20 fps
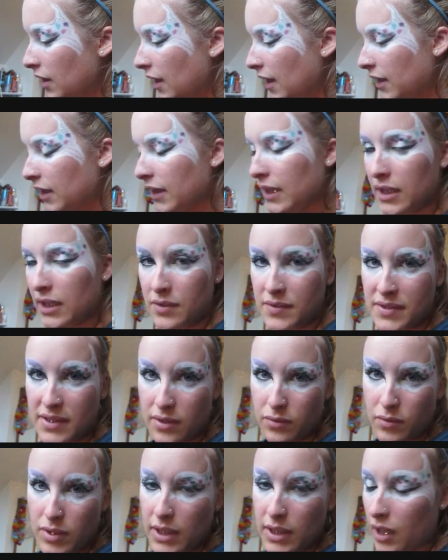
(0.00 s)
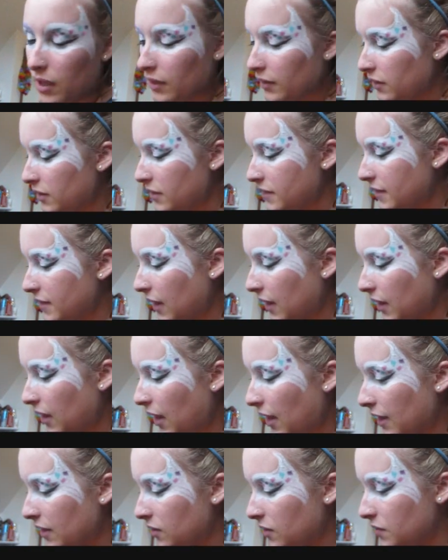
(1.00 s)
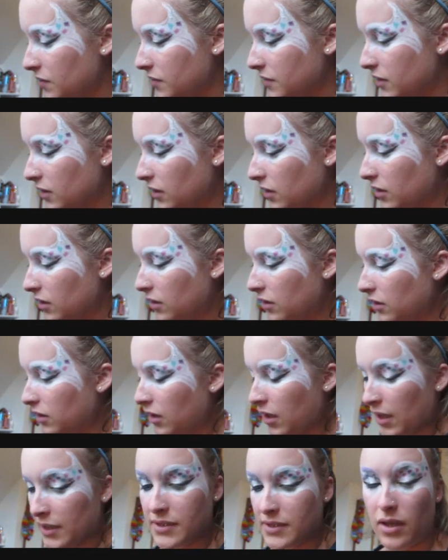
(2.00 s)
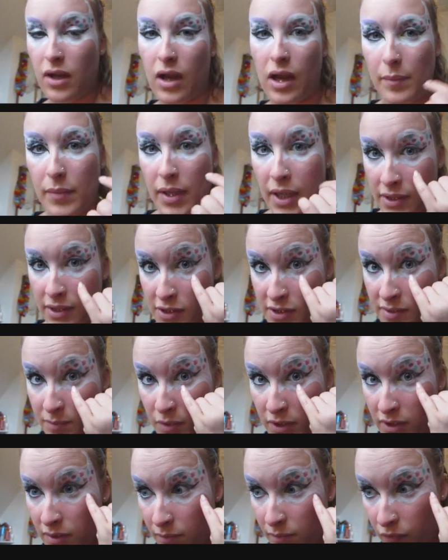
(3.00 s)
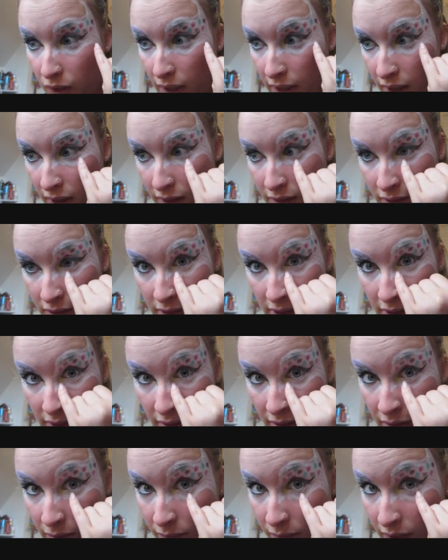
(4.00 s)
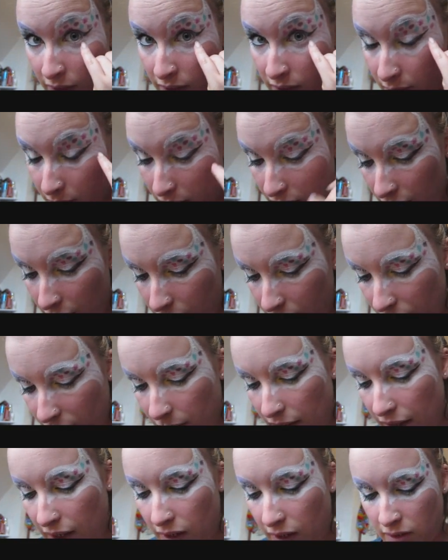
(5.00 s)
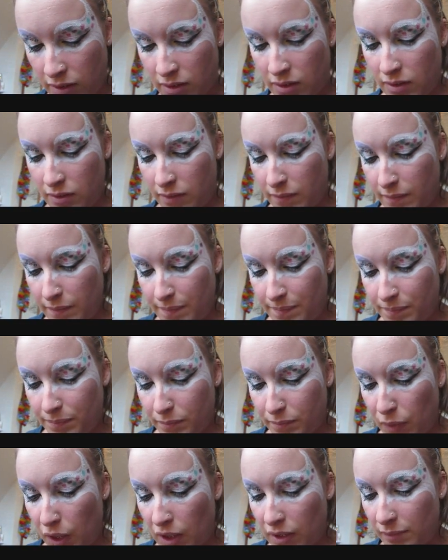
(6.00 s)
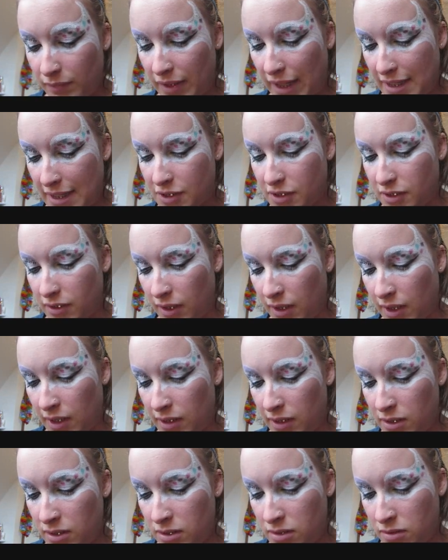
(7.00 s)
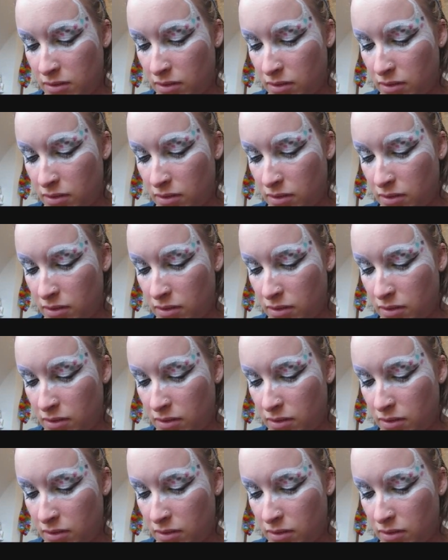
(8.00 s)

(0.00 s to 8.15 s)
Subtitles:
And I'm going to use the 3 colors that I used on top and just put them right underneath and blend them in with my bottom lash line.